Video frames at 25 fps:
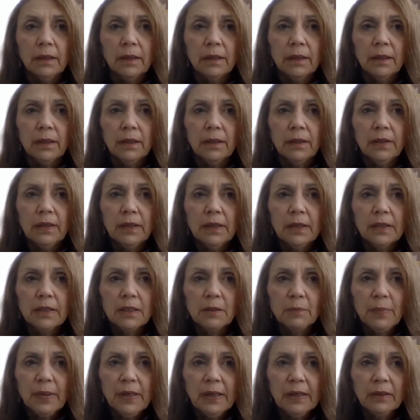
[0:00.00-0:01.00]
the
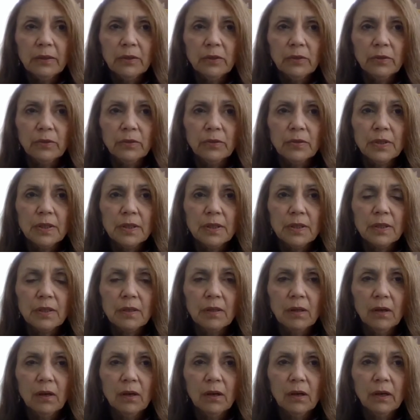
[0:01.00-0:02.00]
expanders
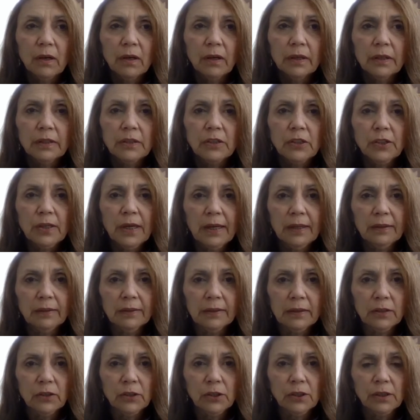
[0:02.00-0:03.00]
are a
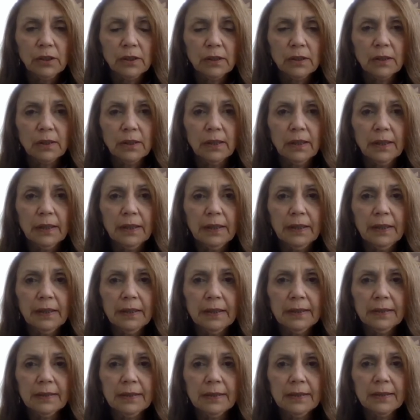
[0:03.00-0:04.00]
challenge,
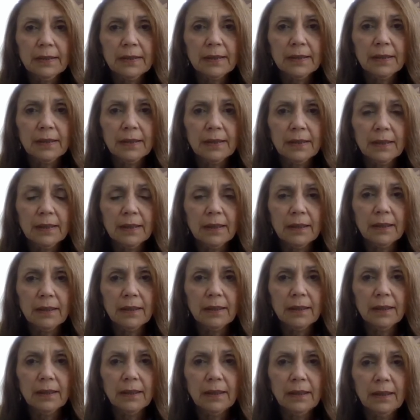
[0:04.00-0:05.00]
and
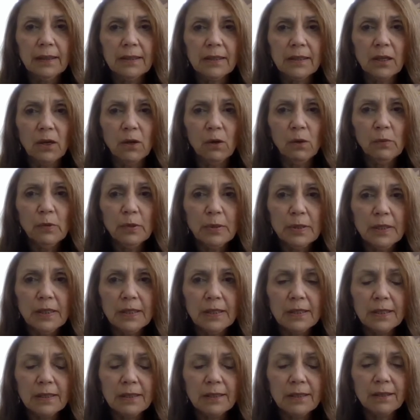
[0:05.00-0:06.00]
it's
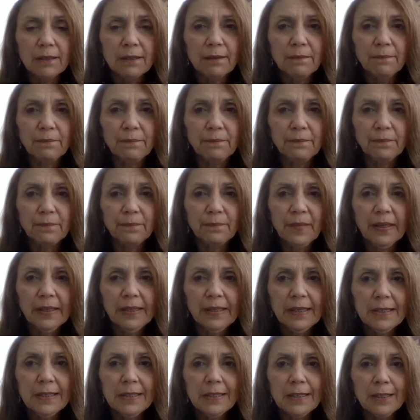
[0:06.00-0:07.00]
almost, I
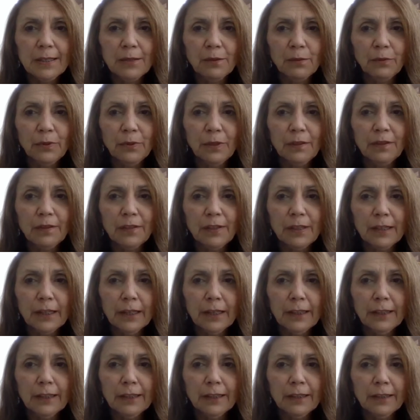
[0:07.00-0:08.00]
guess the only thing I
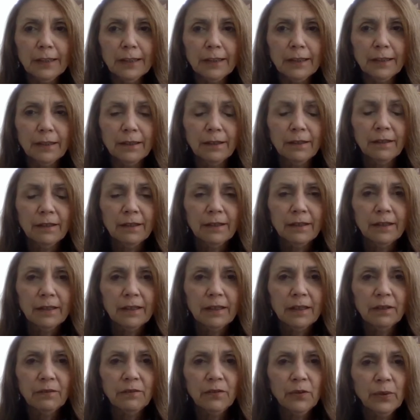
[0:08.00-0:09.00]
can
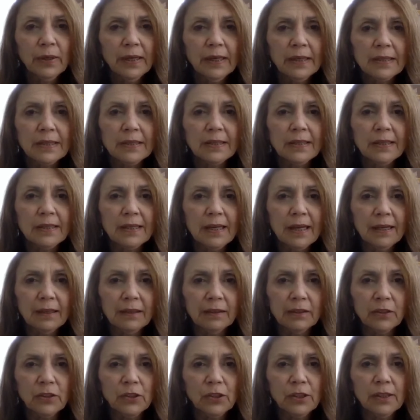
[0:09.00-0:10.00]
give you as an
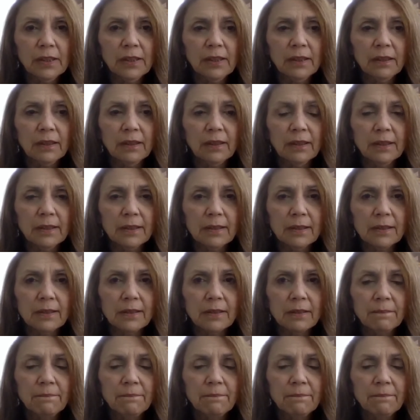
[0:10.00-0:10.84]
analogy is